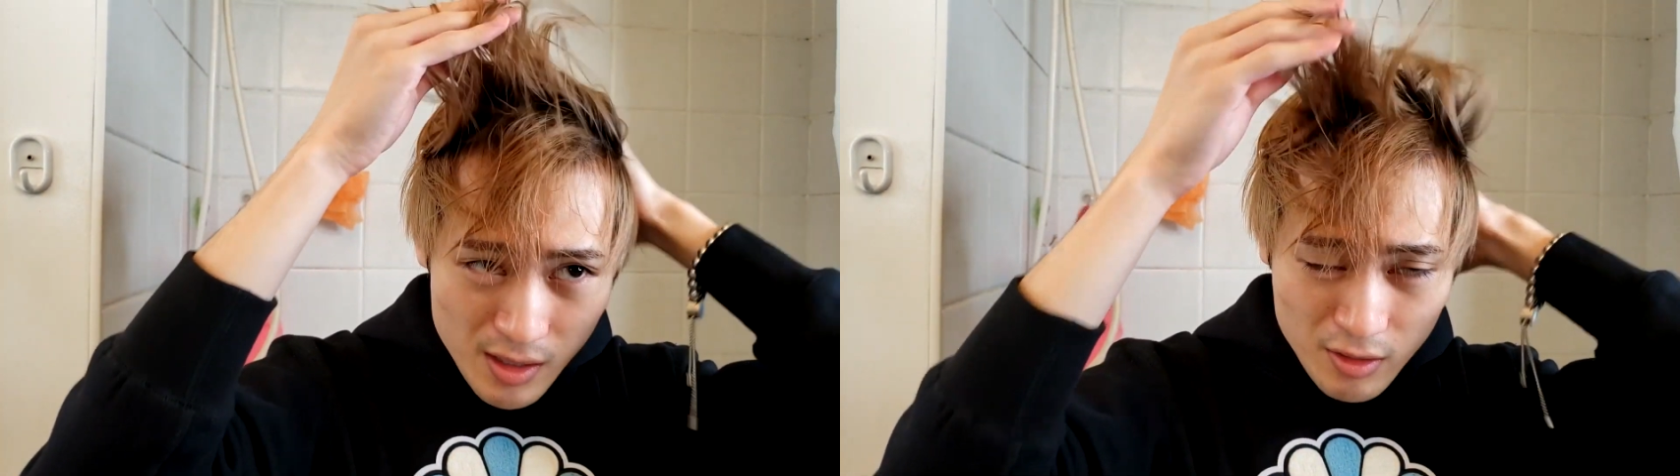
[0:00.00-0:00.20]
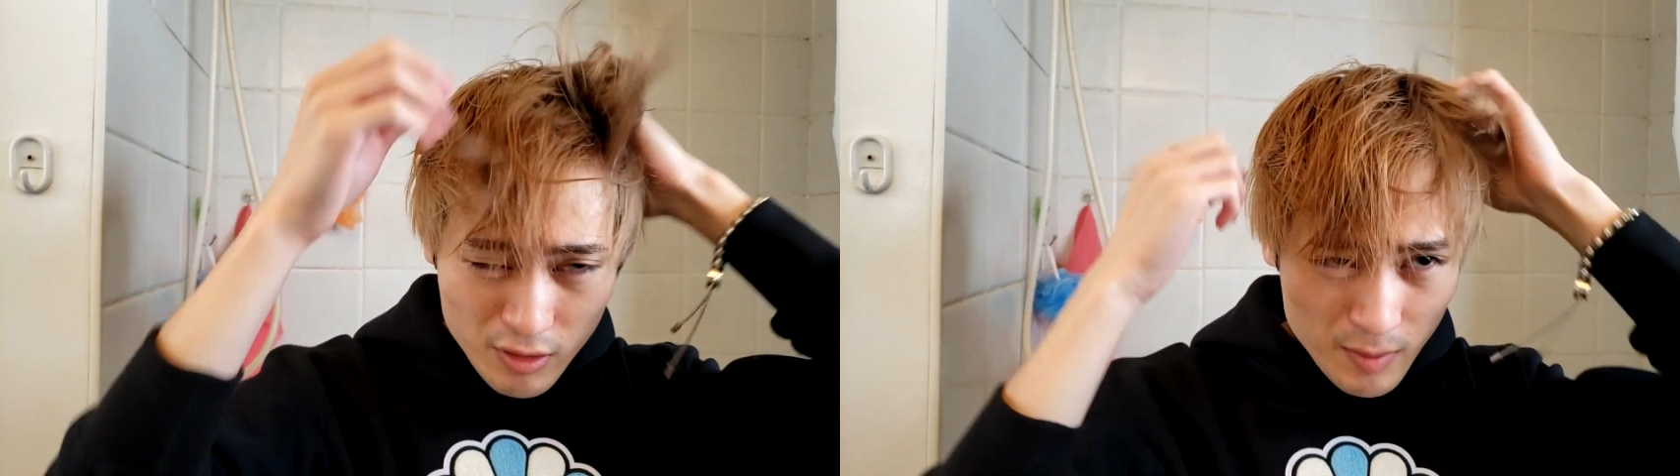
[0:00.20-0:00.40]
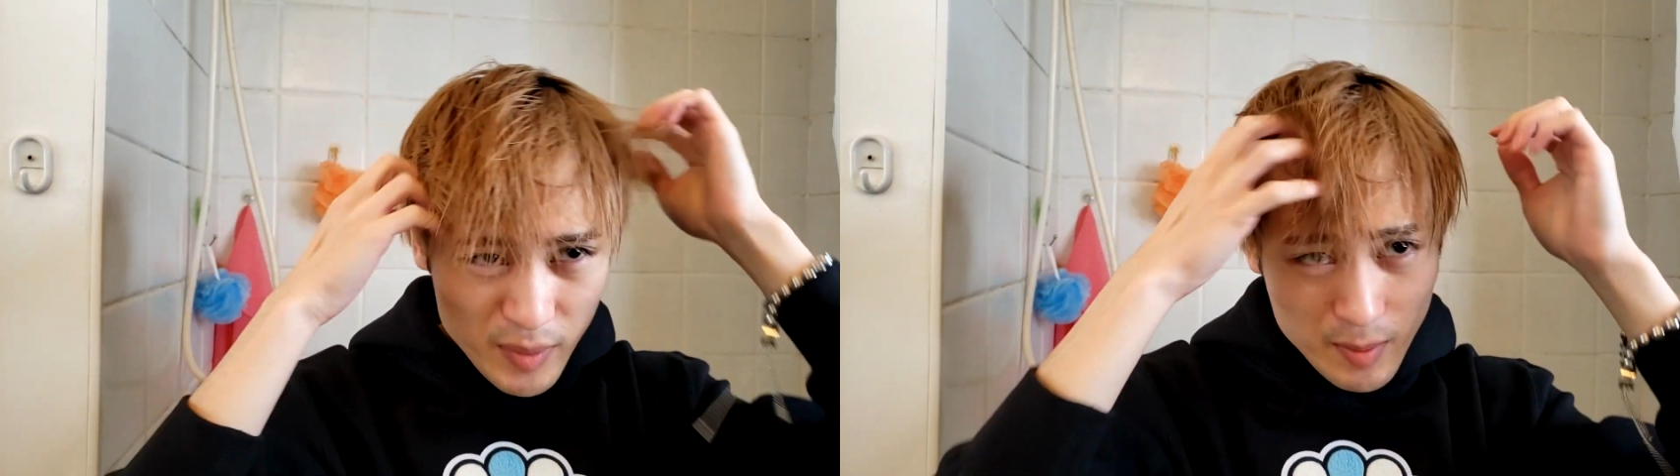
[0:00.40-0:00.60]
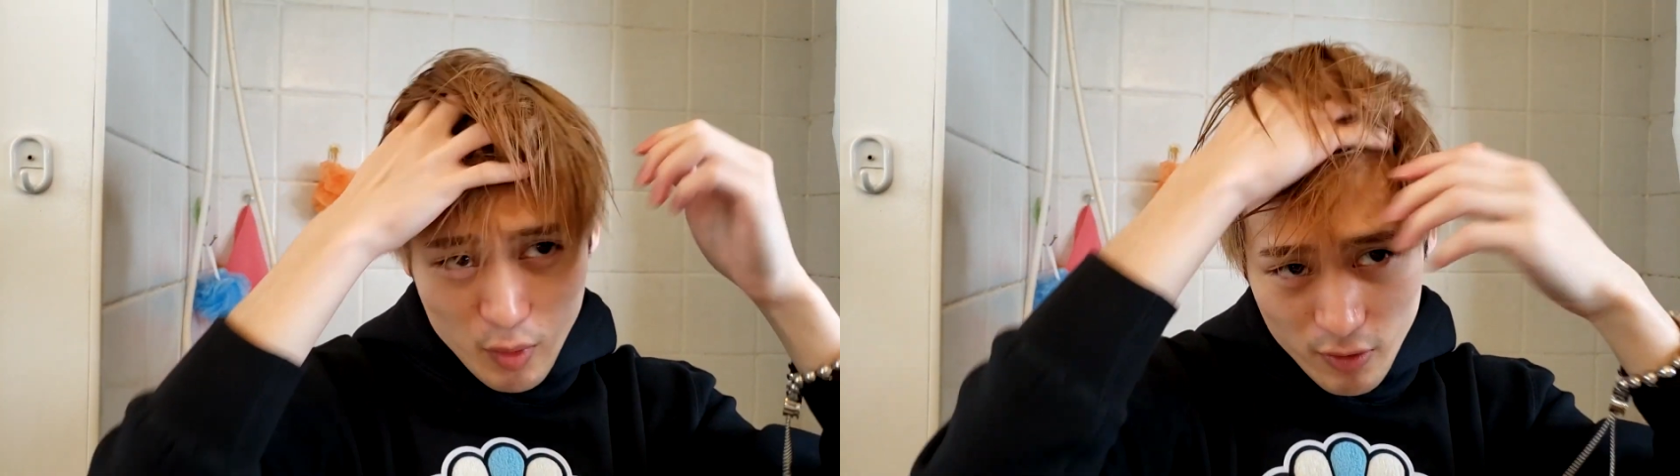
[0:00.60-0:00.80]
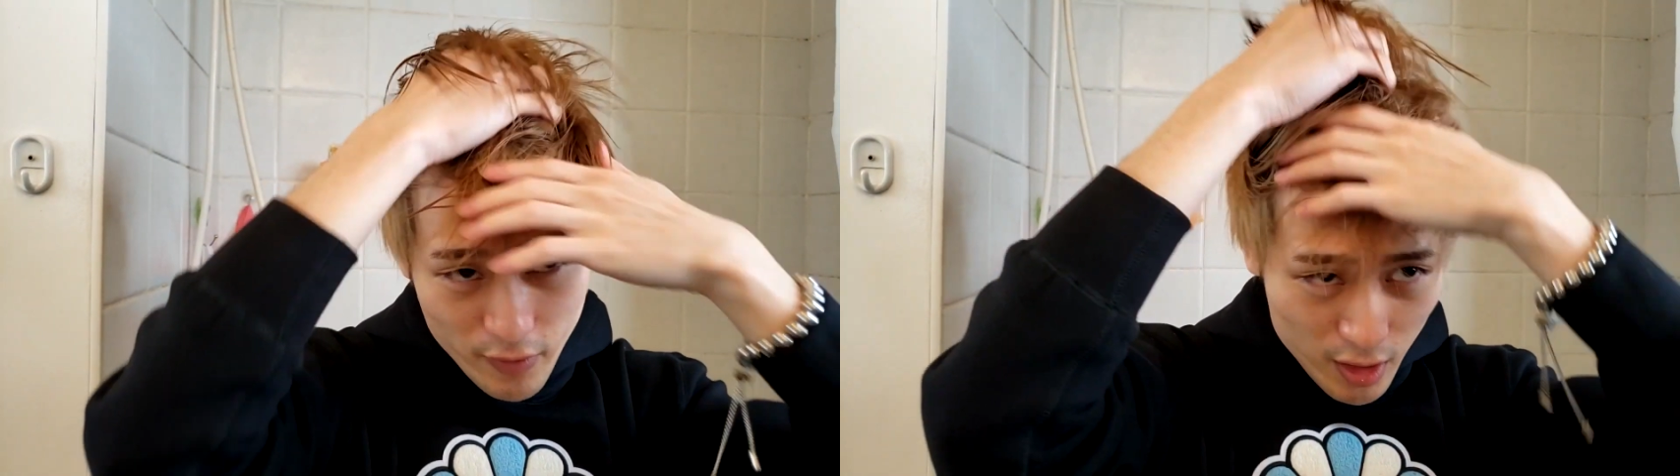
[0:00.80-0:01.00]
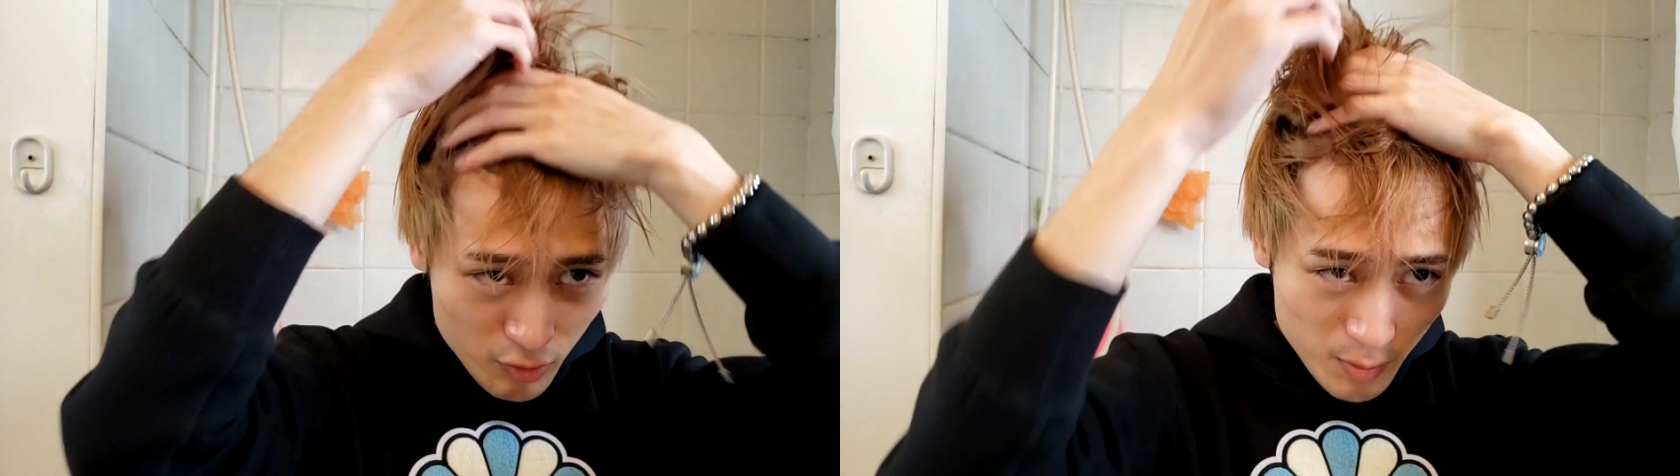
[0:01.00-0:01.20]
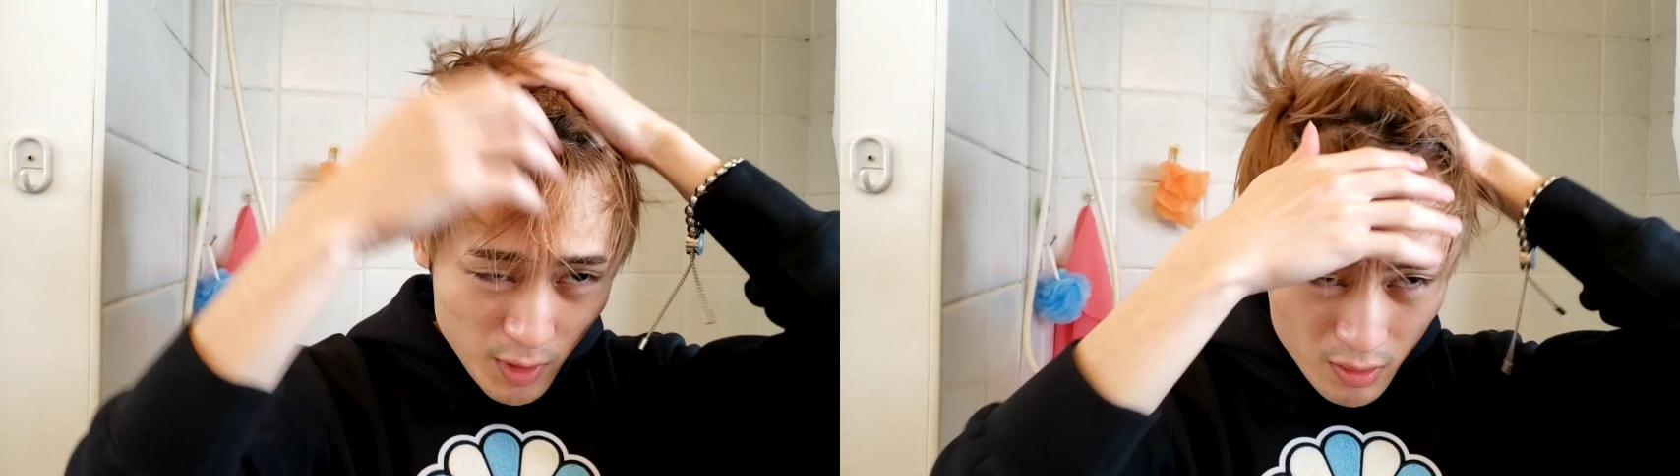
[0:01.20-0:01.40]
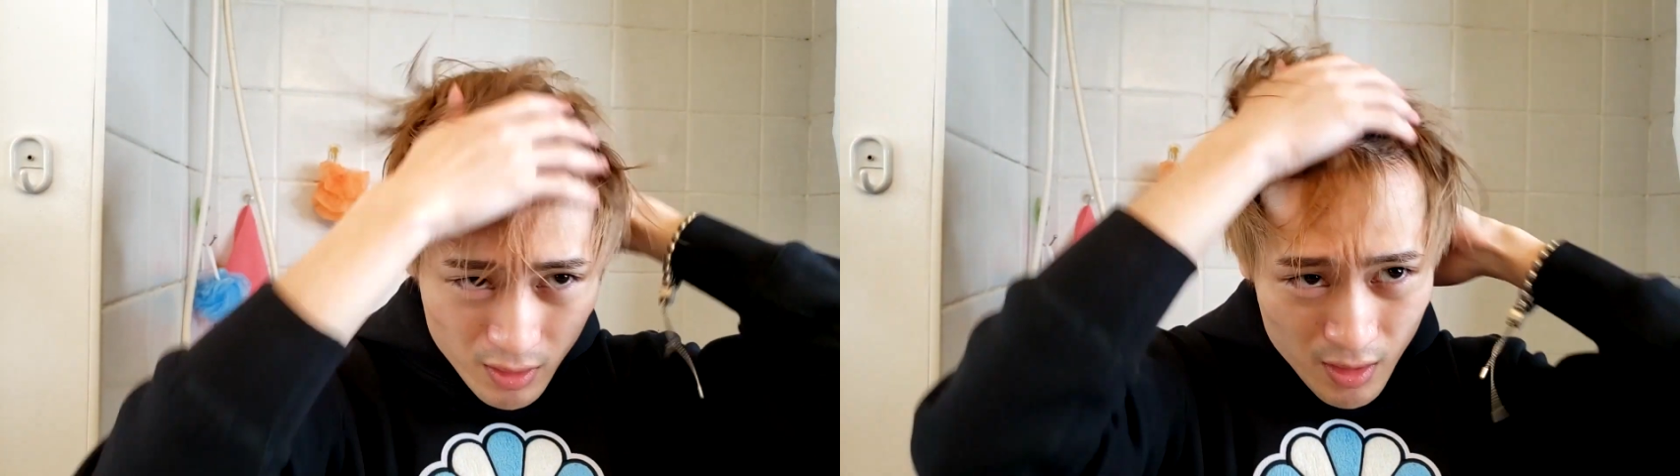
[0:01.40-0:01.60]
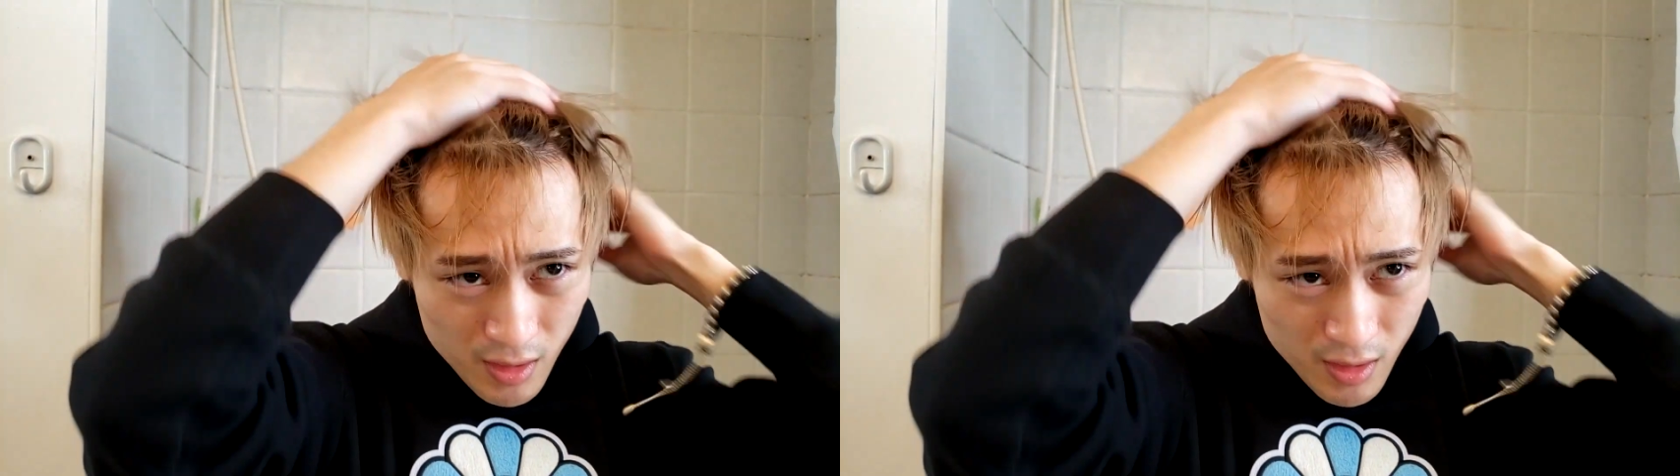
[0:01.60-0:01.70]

so it's a bit more vulnerable.